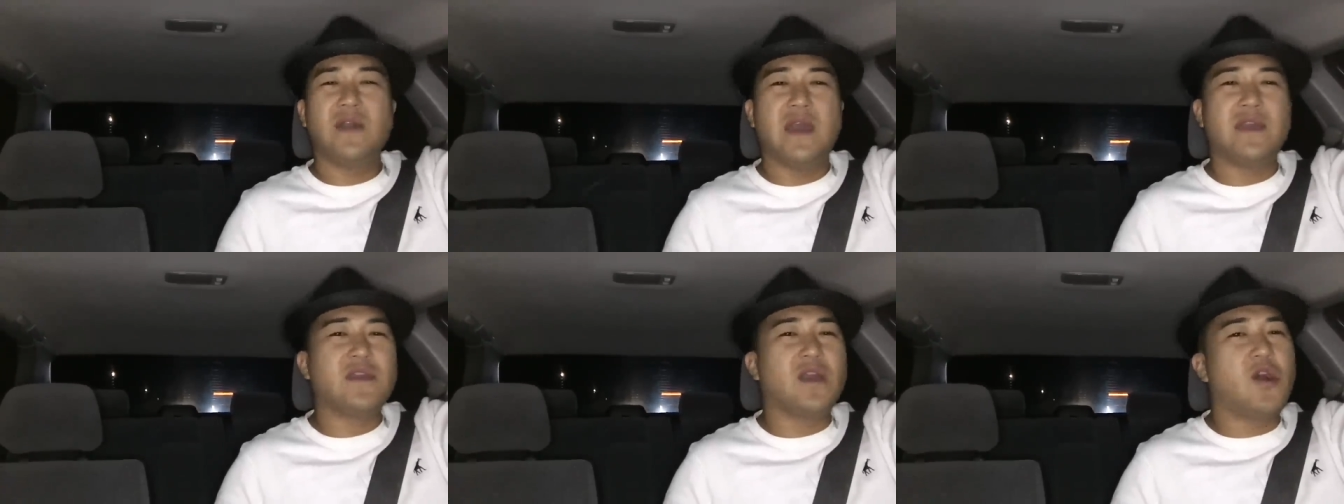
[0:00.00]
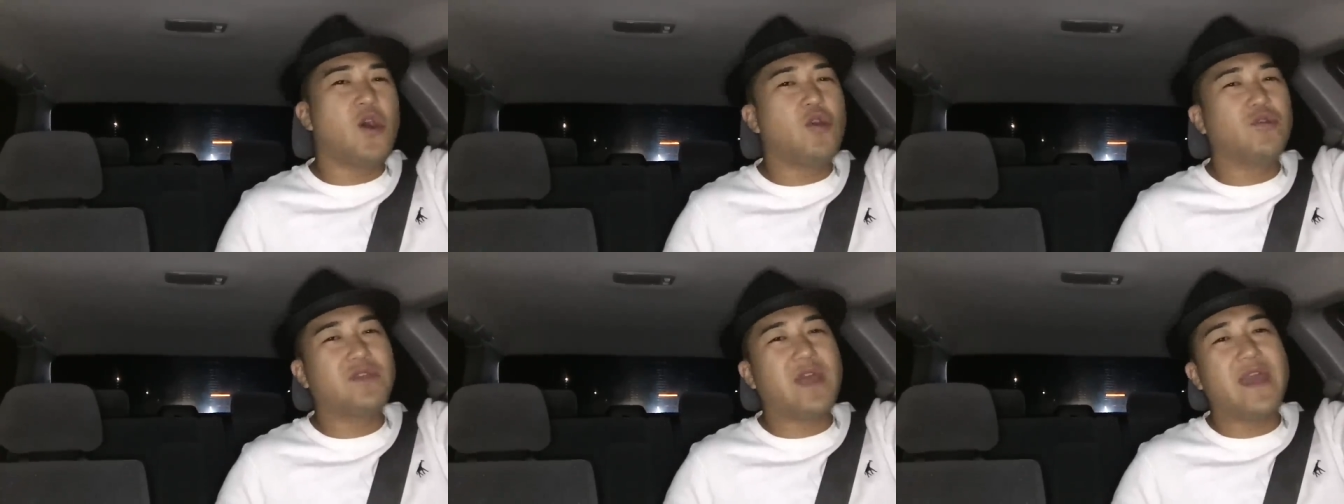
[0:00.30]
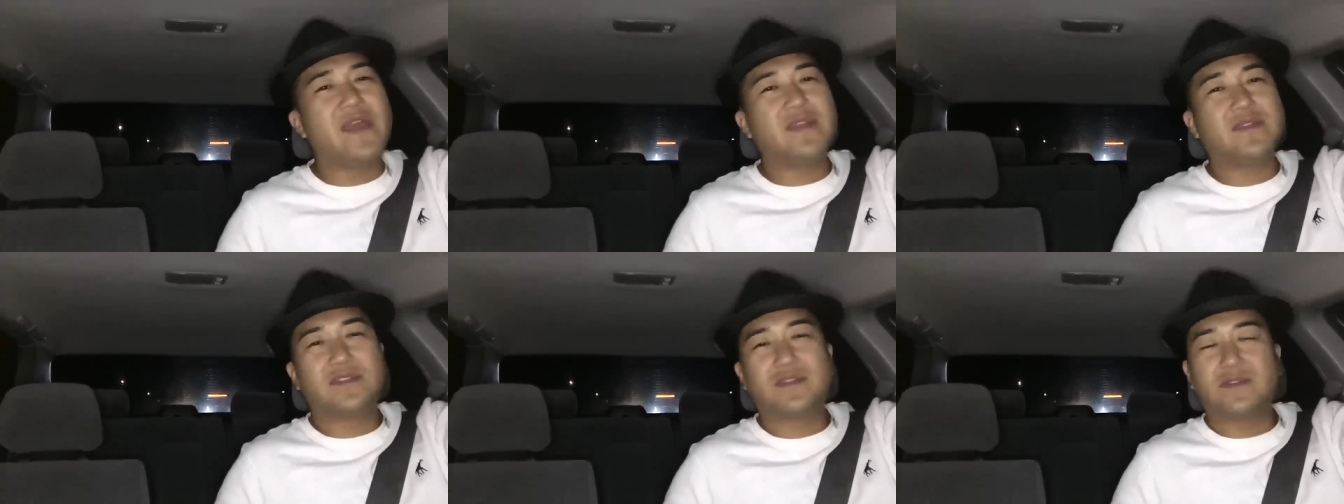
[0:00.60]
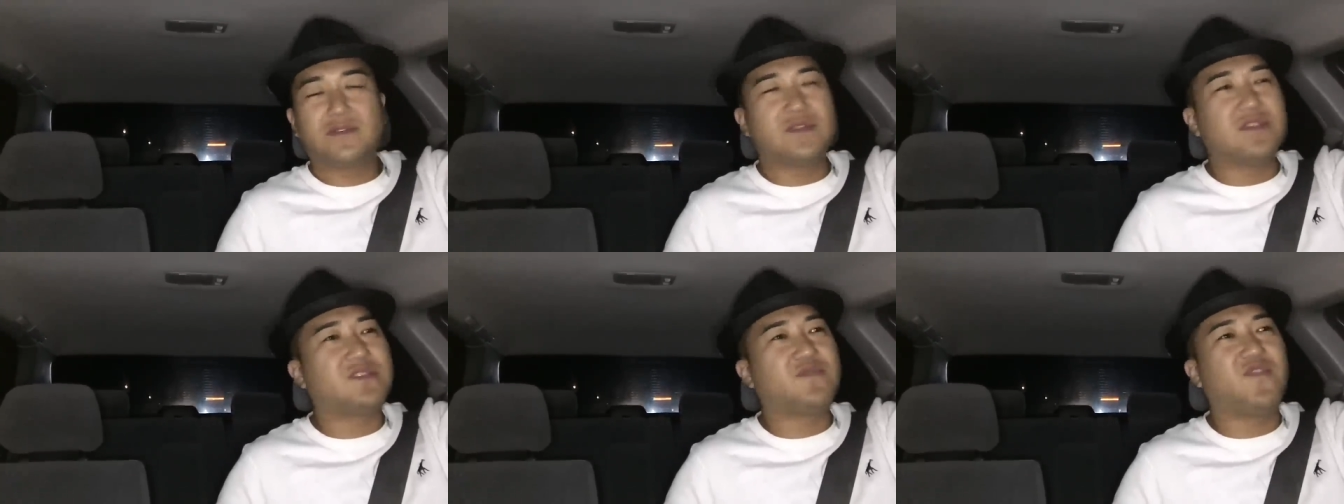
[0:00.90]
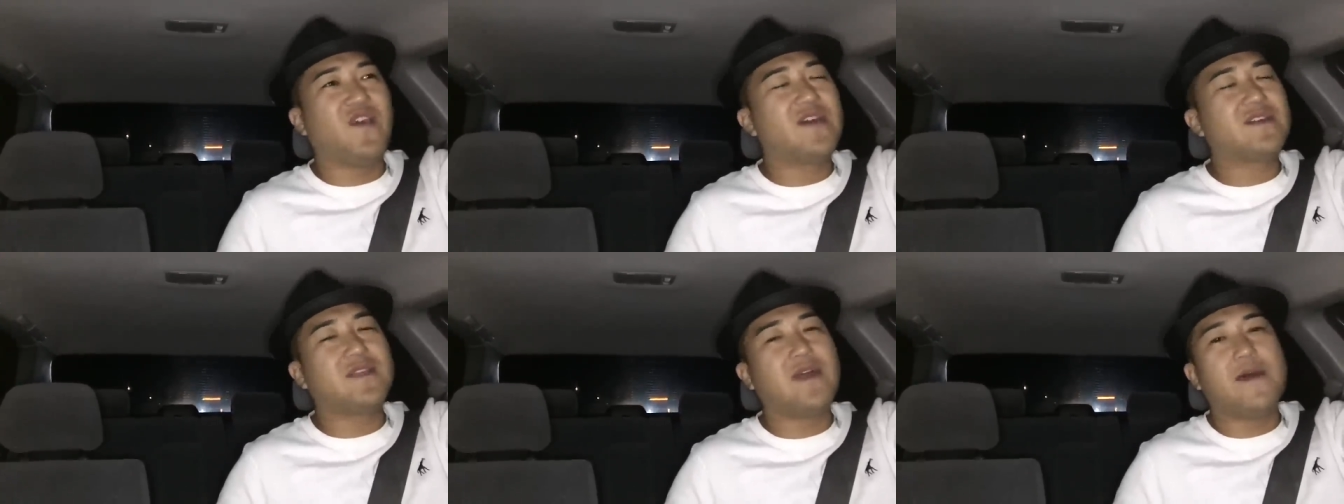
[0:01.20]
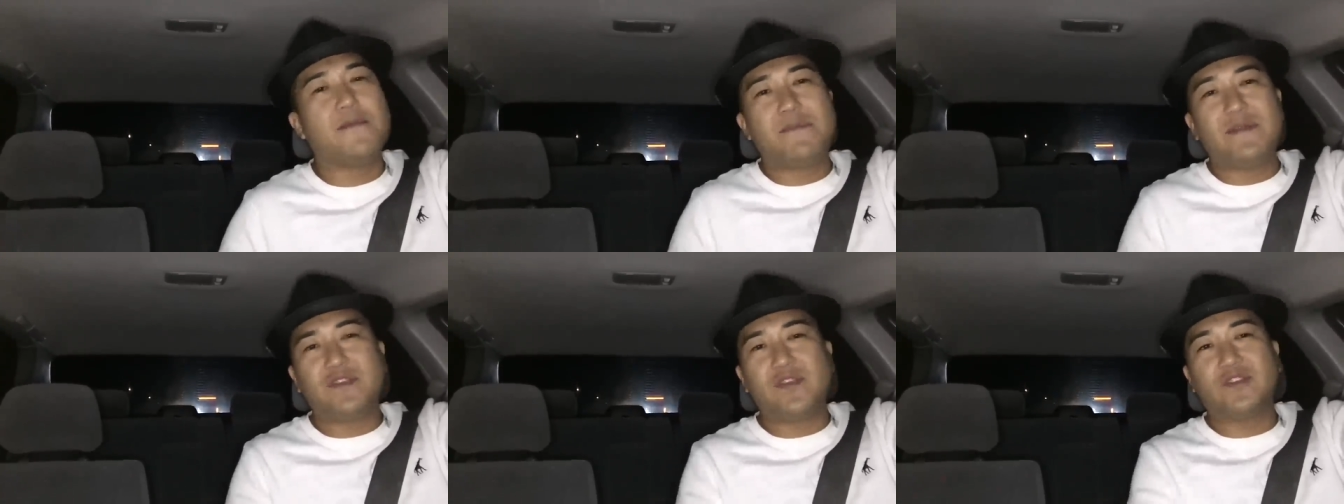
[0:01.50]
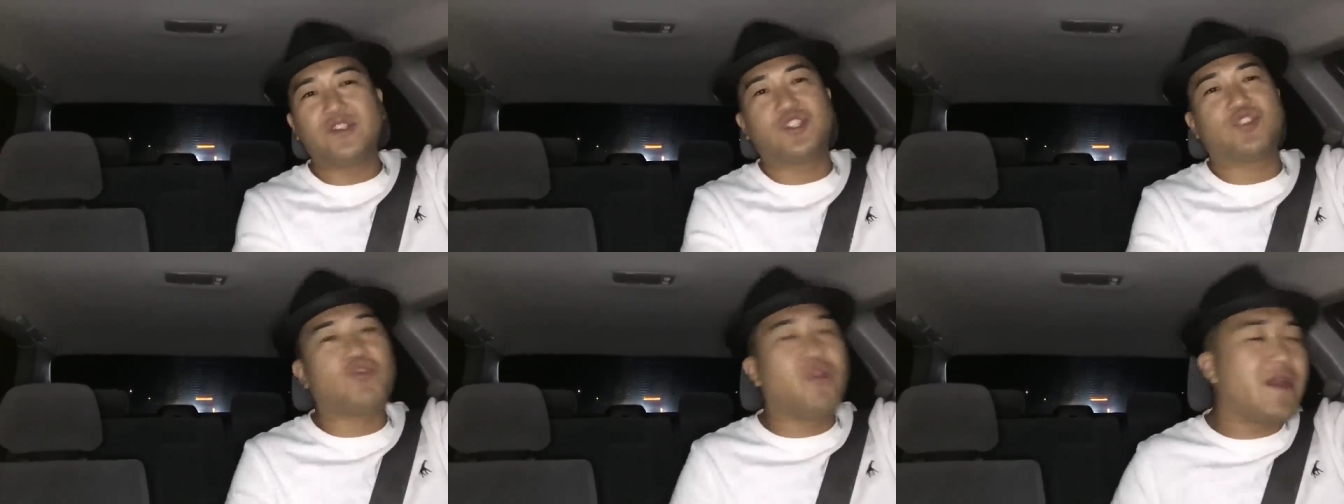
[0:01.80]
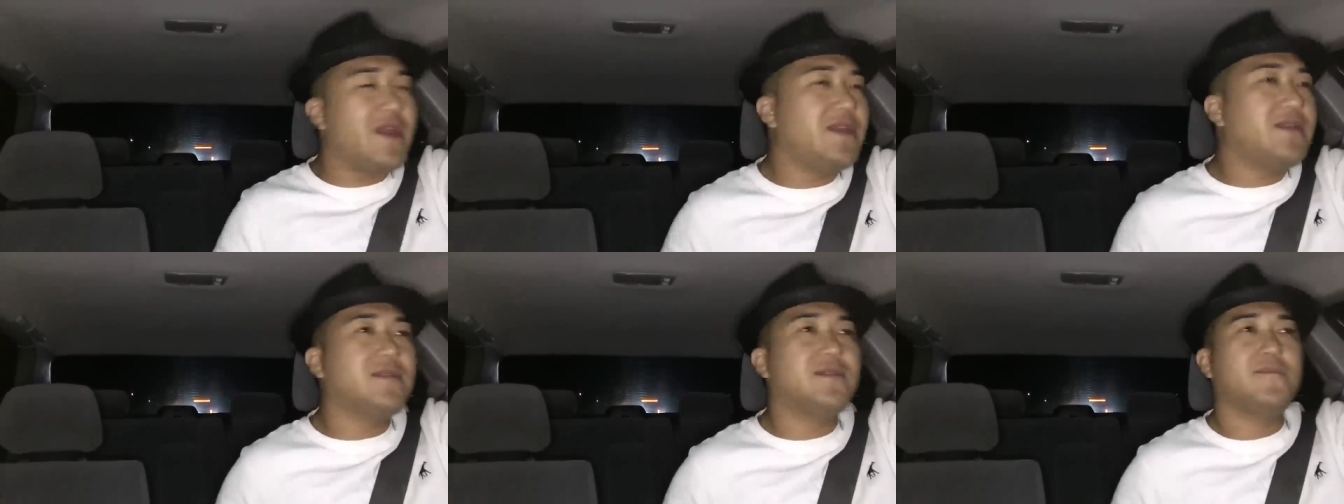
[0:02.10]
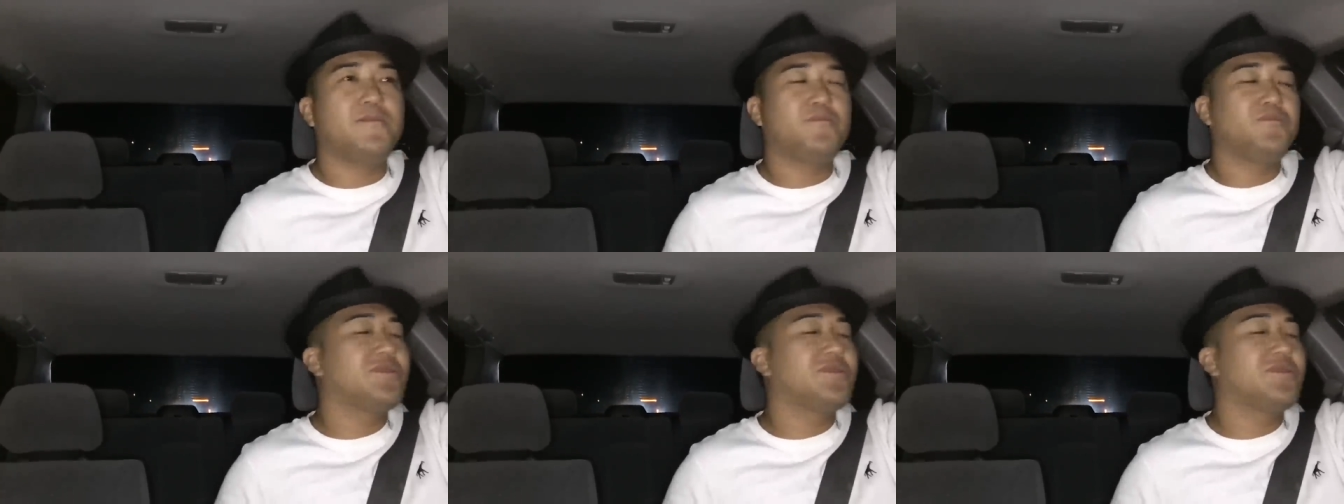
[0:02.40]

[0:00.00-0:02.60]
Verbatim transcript: and your whole day is just fucked up, and you're drained.